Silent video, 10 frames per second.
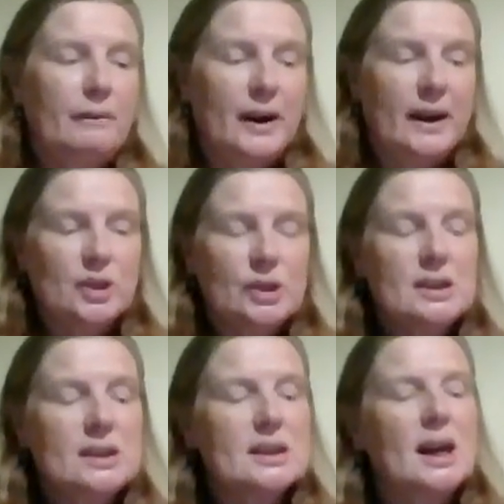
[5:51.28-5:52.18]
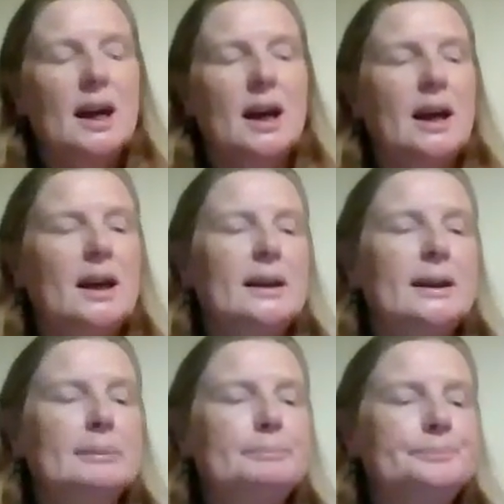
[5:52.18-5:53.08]
fractions,
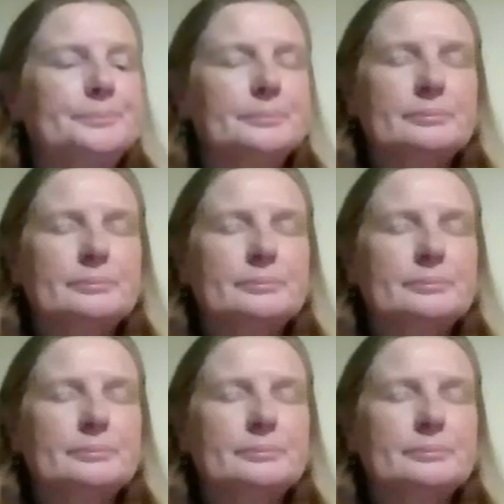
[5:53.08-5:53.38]
and